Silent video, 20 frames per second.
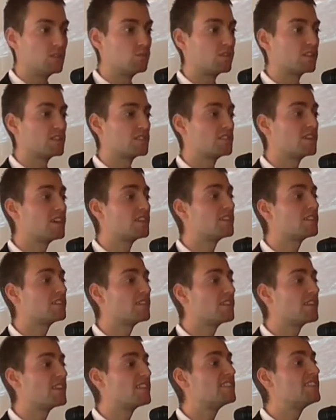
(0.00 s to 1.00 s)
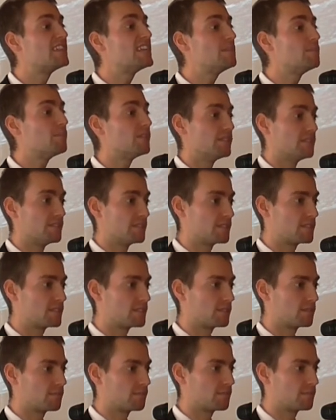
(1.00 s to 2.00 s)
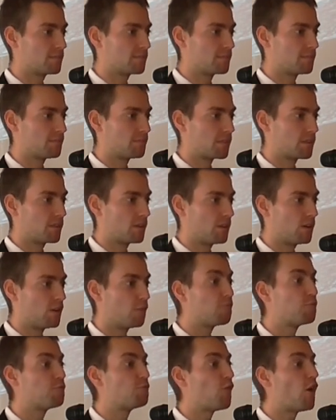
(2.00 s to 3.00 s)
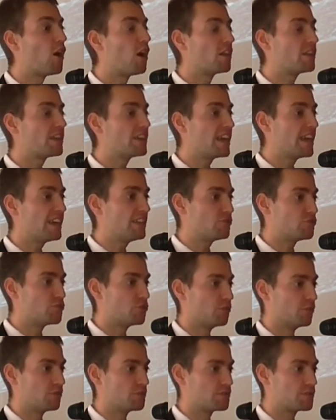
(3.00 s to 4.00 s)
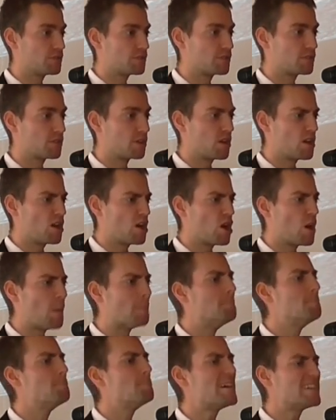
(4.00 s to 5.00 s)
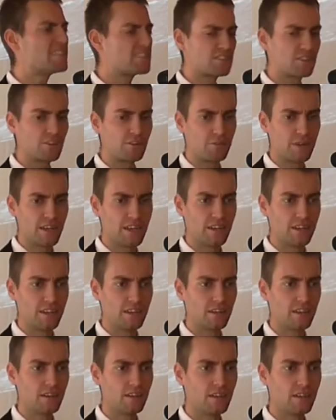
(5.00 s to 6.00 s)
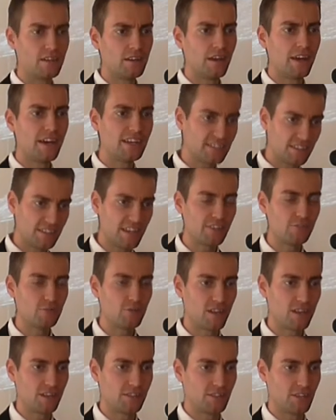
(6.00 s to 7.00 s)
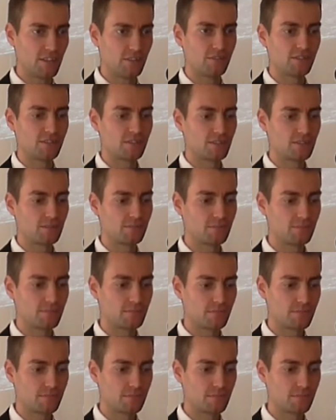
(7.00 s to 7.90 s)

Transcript: It was none other than demons, fallen angels, masquerading as dead relatives.